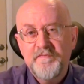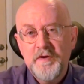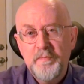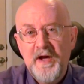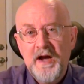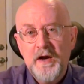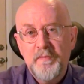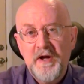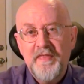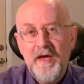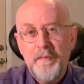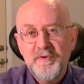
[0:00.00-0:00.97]
feedback
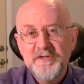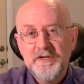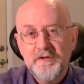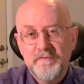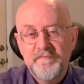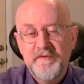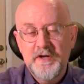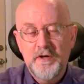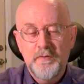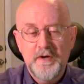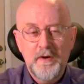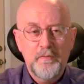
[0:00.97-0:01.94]
about that particular
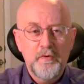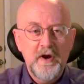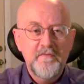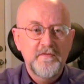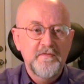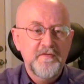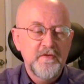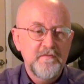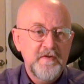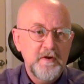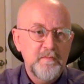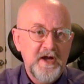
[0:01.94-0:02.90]
video, and I'm grateful for the
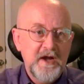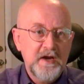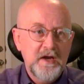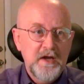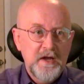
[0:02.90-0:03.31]
feedback.